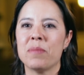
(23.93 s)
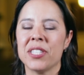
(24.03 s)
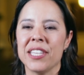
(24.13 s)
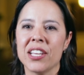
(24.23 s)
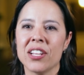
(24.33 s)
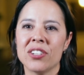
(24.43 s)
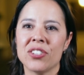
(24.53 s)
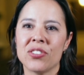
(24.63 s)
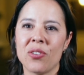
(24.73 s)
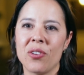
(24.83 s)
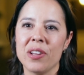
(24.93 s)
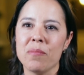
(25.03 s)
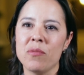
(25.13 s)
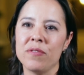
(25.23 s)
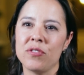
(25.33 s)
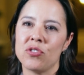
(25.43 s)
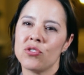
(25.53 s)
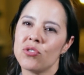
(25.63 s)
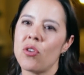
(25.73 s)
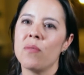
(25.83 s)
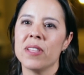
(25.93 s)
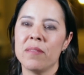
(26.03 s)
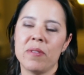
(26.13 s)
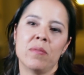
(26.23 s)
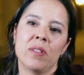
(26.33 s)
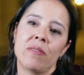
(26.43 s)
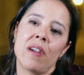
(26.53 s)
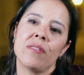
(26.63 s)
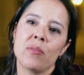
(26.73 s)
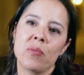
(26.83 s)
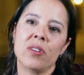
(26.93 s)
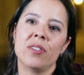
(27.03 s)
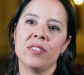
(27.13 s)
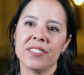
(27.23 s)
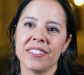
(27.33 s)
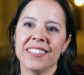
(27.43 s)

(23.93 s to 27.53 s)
particular story moved so many people around the world